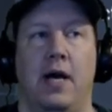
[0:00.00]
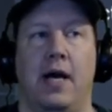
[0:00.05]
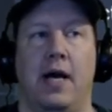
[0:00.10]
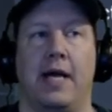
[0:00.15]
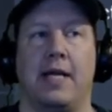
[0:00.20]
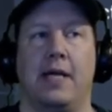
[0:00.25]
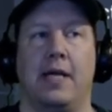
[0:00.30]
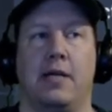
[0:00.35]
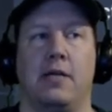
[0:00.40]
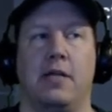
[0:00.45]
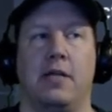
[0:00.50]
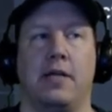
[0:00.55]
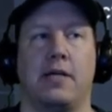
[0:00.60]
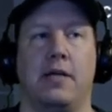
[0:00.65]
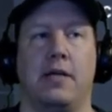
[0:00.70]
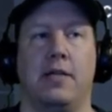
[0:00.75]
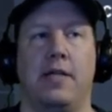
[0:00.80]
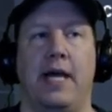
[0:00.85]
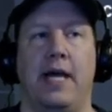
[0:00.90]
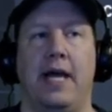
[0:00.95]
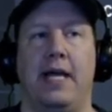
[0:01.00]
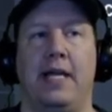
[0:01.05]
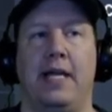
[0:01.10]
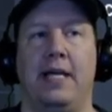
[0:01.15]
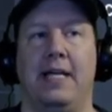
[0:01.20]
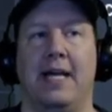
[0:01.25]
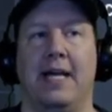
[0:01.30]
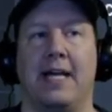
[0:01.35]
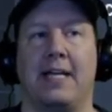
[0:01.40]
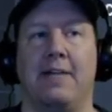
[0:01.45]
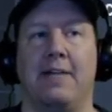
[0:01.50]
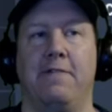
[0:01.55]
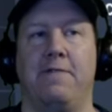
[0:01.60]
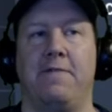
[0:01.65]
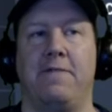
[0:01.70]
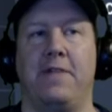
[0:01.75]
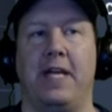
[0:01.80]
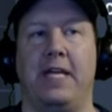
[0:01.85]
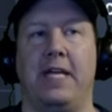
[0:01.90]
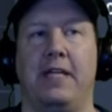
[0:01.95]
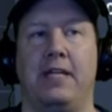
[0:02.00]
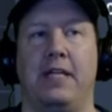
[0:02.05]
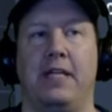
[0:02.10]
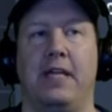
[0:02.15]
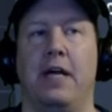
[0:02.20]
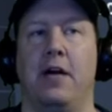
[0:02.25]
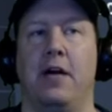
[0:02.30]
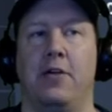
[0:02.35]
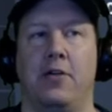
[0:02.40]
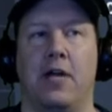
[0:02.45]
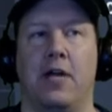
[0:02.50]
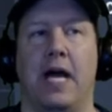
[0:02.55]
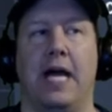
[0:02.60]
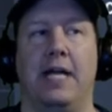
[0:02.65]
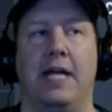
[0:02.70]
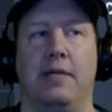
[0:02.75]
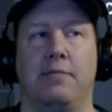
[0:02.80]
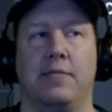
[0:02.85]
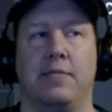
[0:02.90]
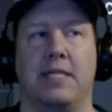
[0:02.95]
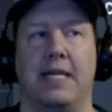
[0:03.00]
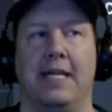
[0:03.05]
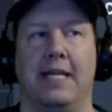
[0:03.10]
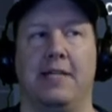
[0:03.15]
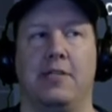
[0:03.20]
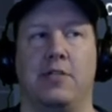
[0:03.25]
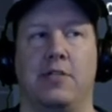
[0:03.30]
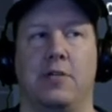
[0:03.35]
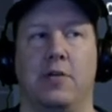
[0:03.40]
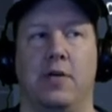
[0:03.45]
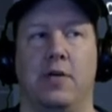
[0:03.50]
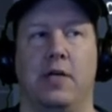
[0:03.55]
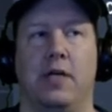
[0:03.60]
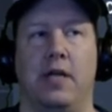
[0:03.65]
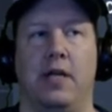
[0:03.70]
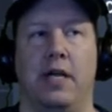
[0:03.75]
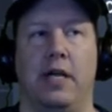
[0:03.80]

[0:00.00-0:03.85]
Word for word: I can click on that and I can feed the other items into it.